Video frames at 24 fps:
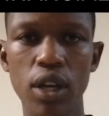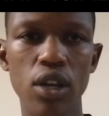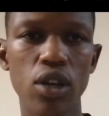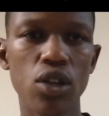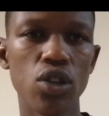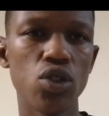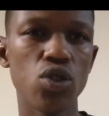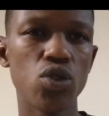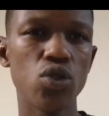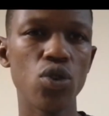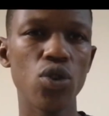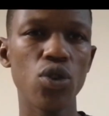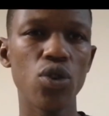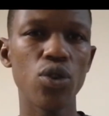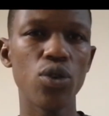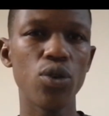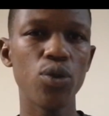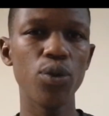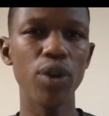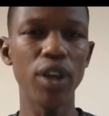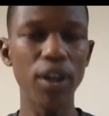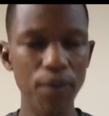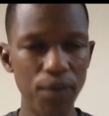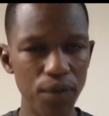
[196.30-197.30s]

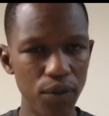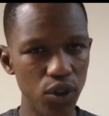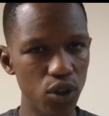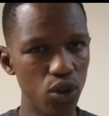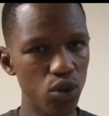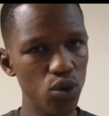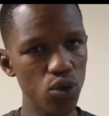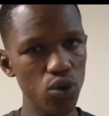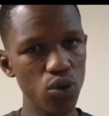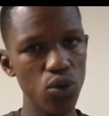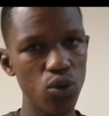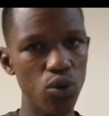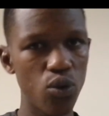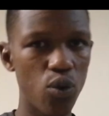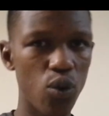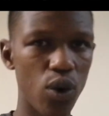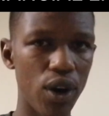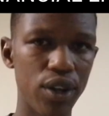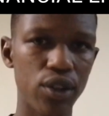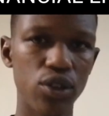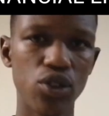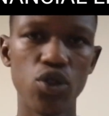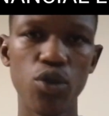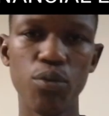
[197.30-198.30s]
So if you
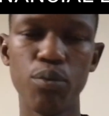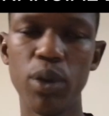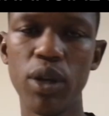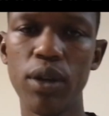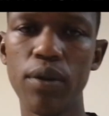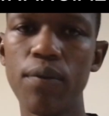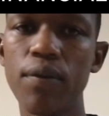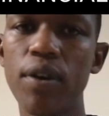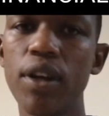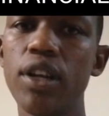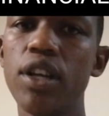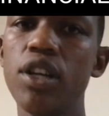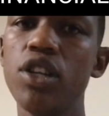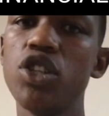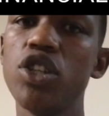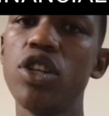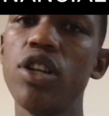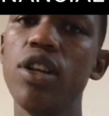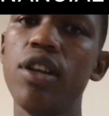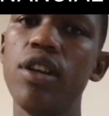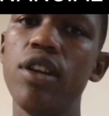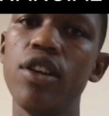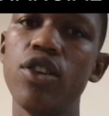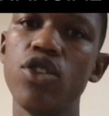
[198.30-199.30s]
want to be
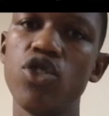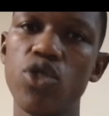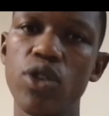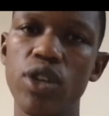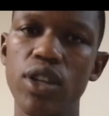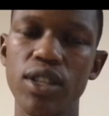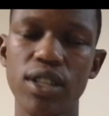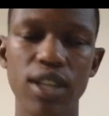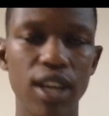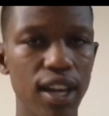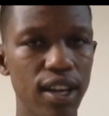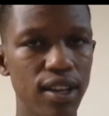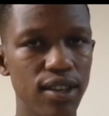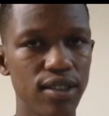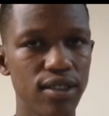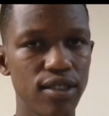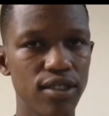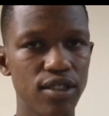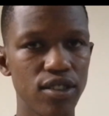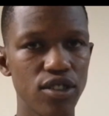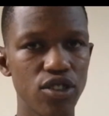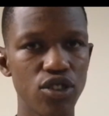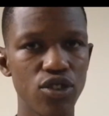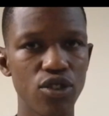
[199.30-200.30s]
financially literate
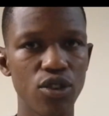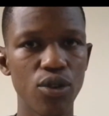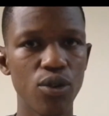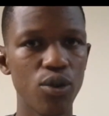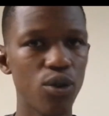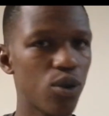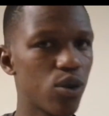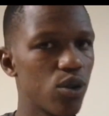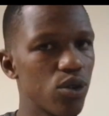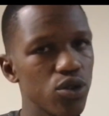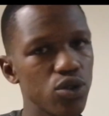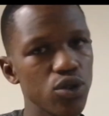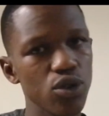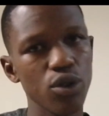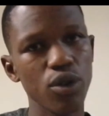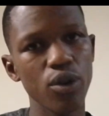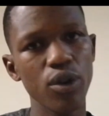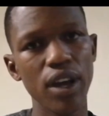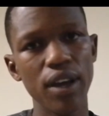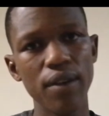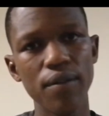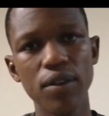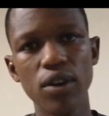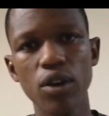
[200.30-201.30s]
and also
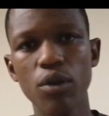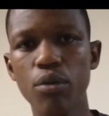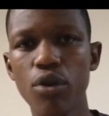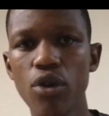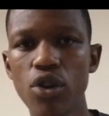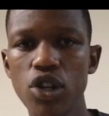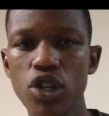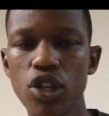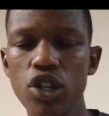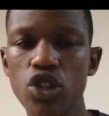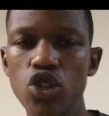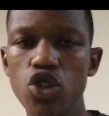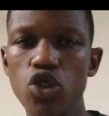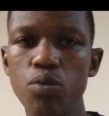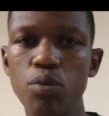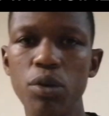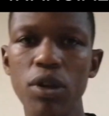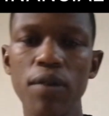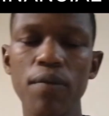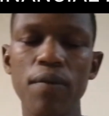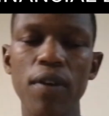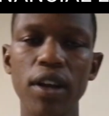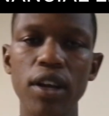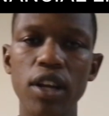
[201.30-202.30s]
have an opportunity to be
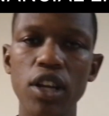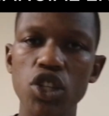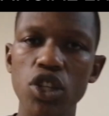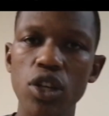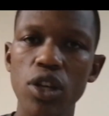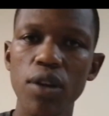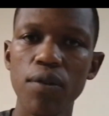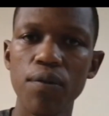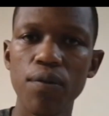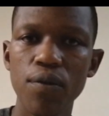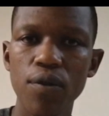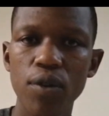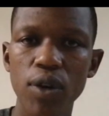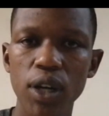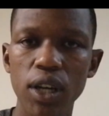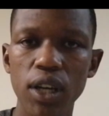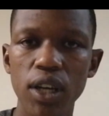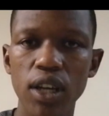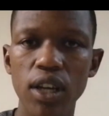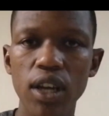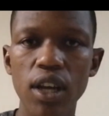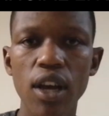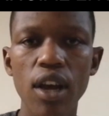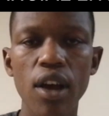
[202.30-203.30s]
financially
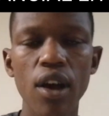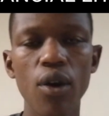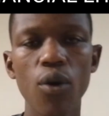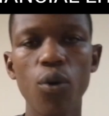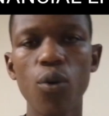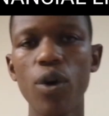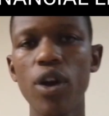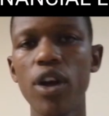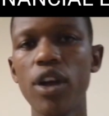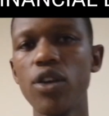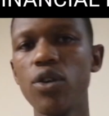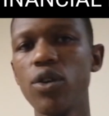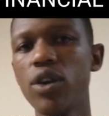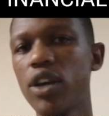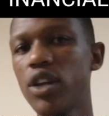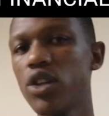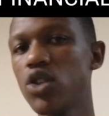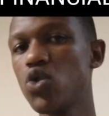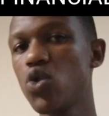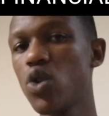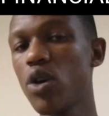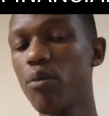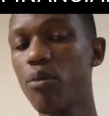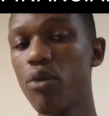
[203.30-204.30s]
free, where you get
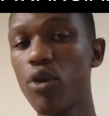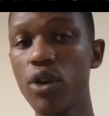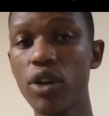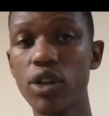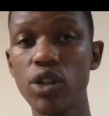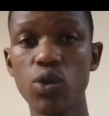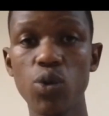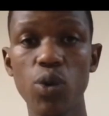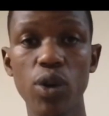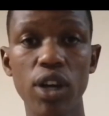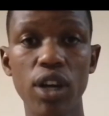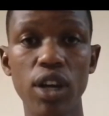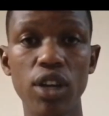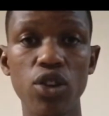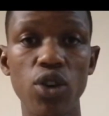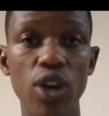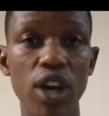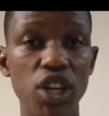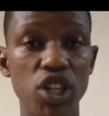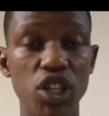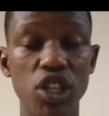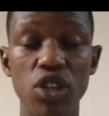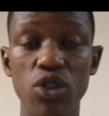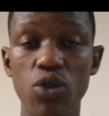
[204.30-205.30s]
to a point where you
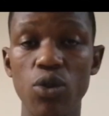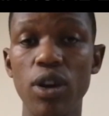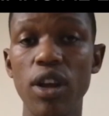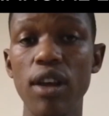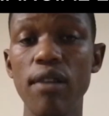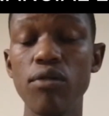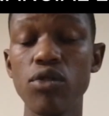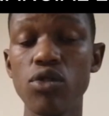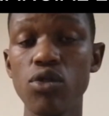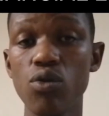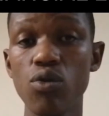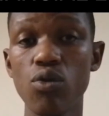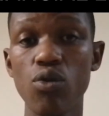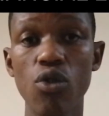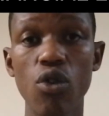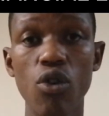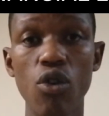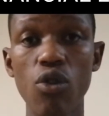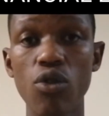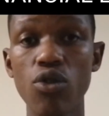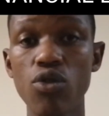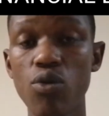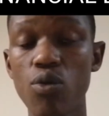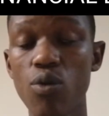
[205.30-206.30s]
actually don't have to
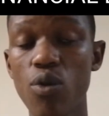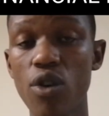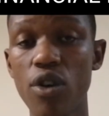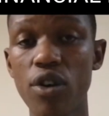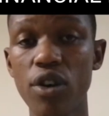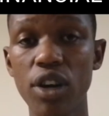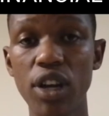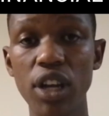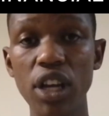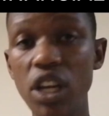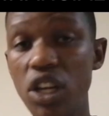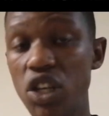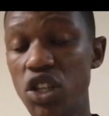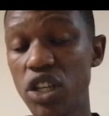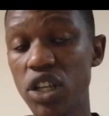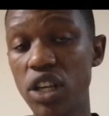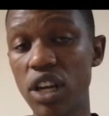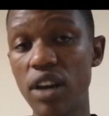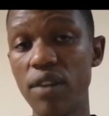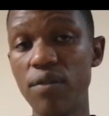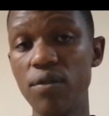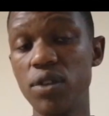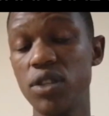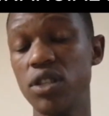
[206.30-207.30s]
go to work each and
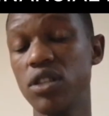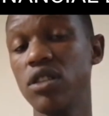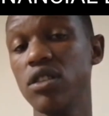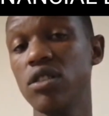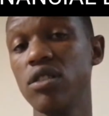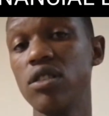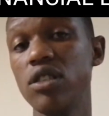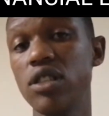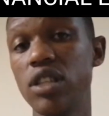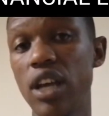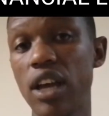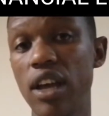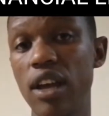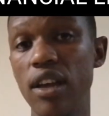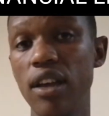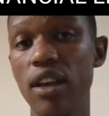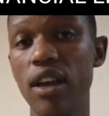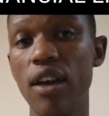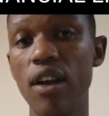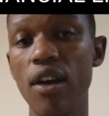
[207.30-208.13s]
every single day